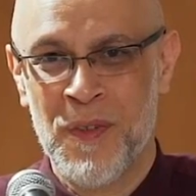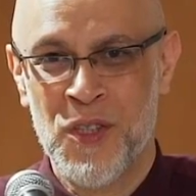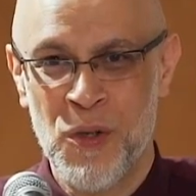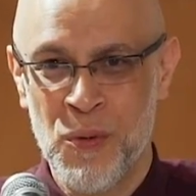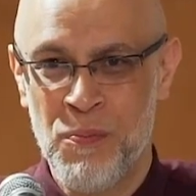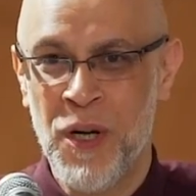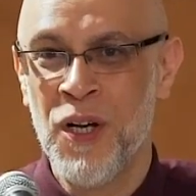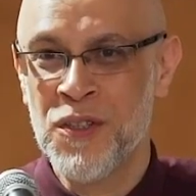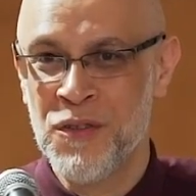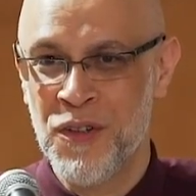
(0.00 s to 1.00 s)
So
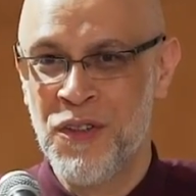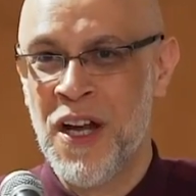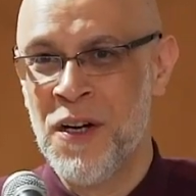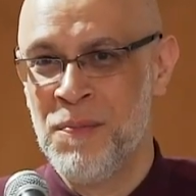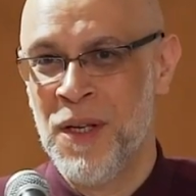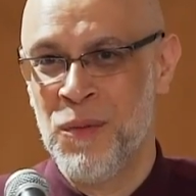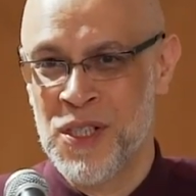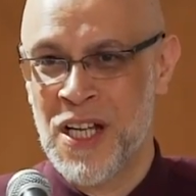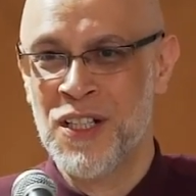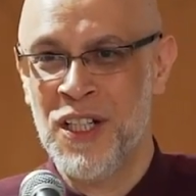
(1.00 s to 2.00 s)
part of the therapy
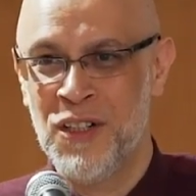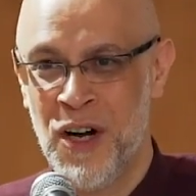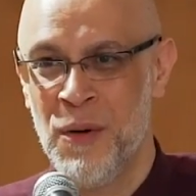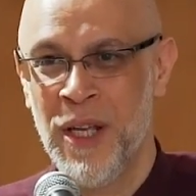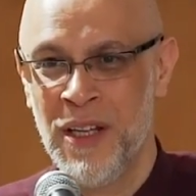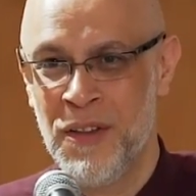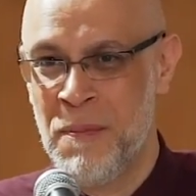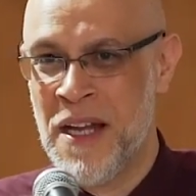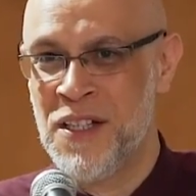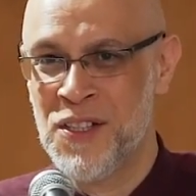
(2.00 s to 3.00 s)
was actually growing the
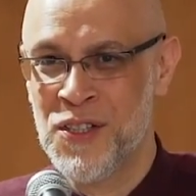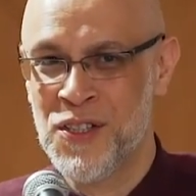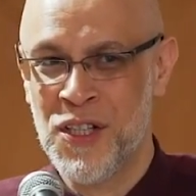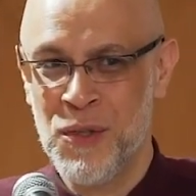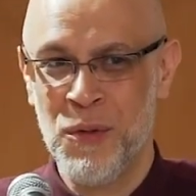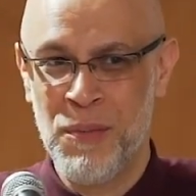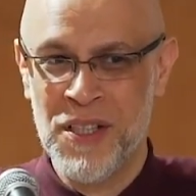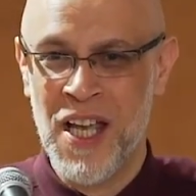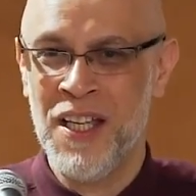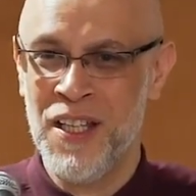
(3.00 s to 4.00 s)
medicines that you would be
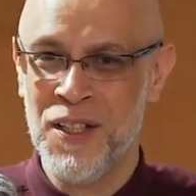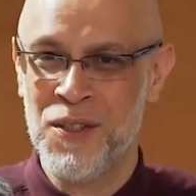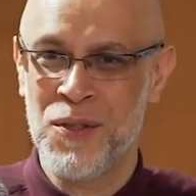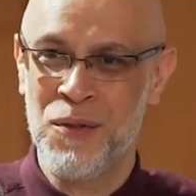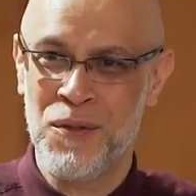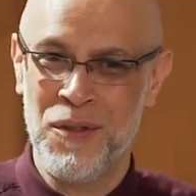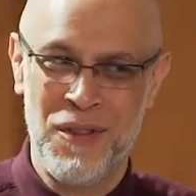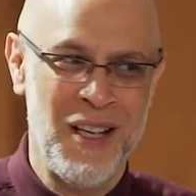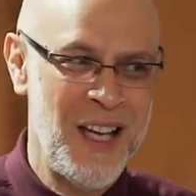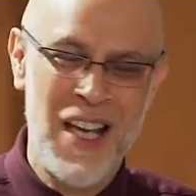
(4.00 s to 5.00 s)
taking to.
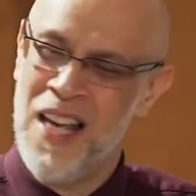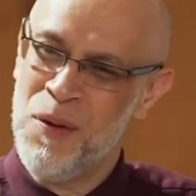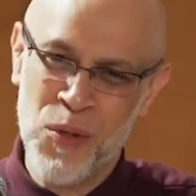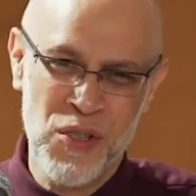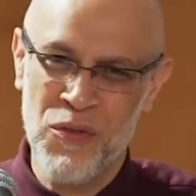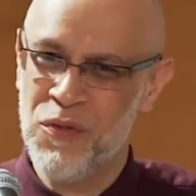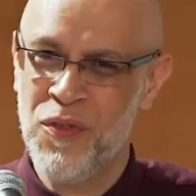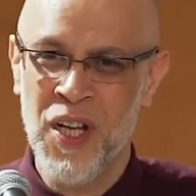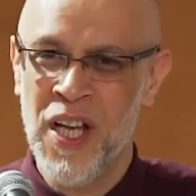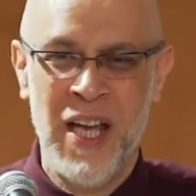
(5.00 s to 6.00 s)
It
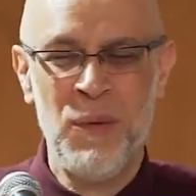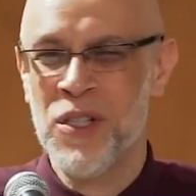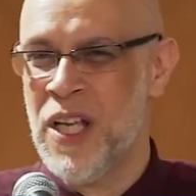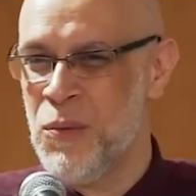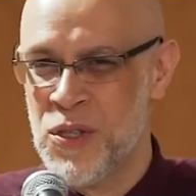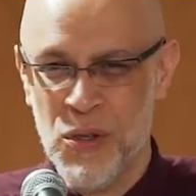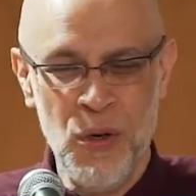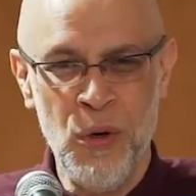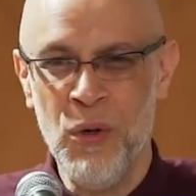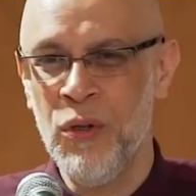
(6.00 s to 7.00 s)
was
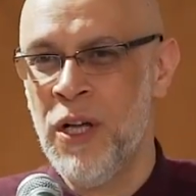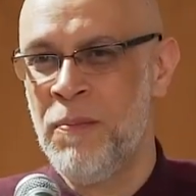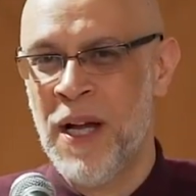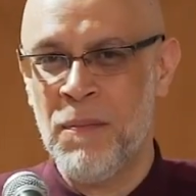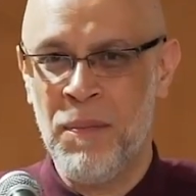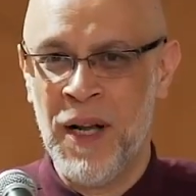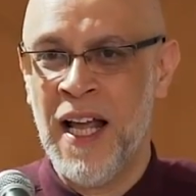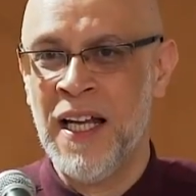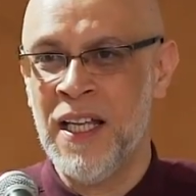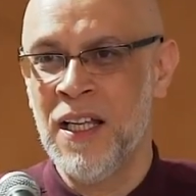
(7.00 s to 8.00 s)
all about
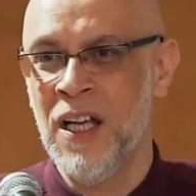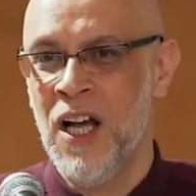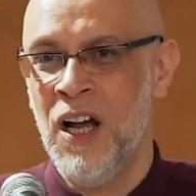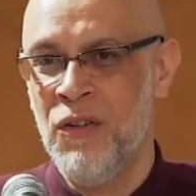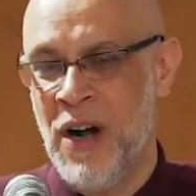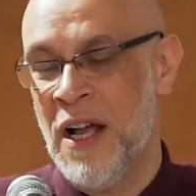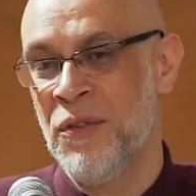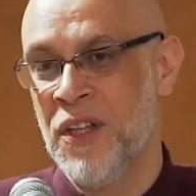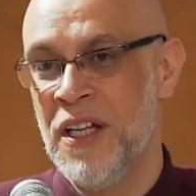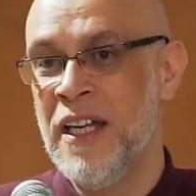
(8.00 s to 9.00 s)
planning
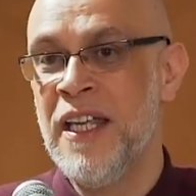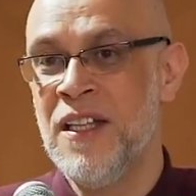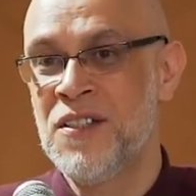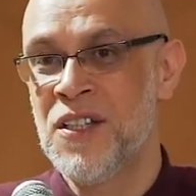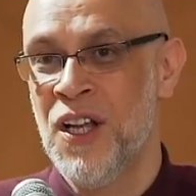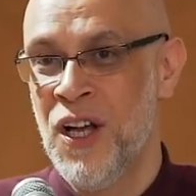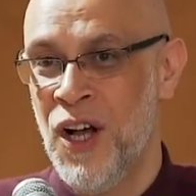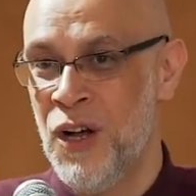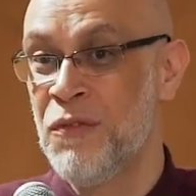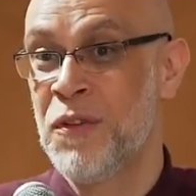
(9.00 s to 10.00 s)
around the needs
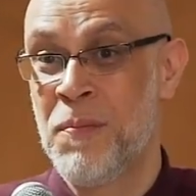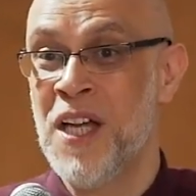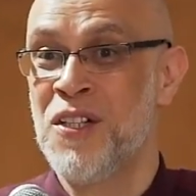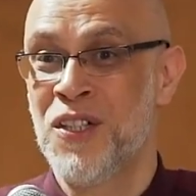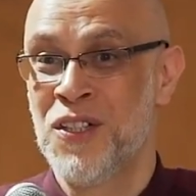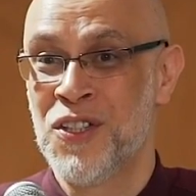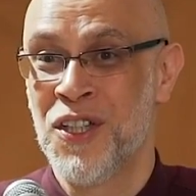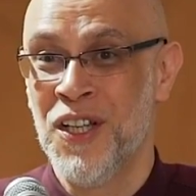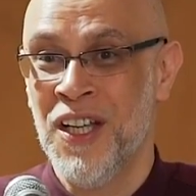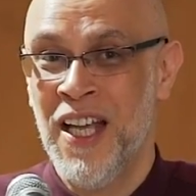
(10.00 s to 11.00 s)
of the patient
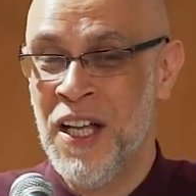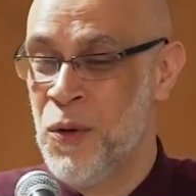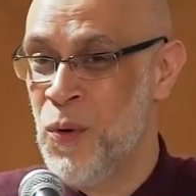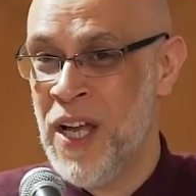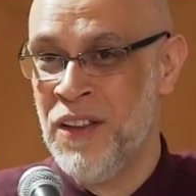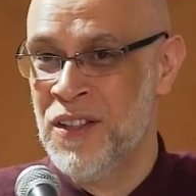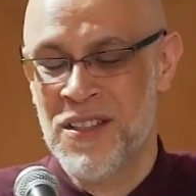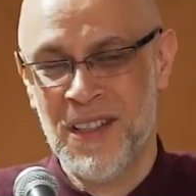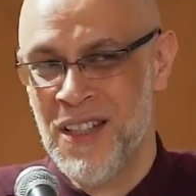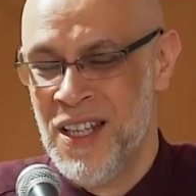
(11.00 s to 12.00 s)
in a way that,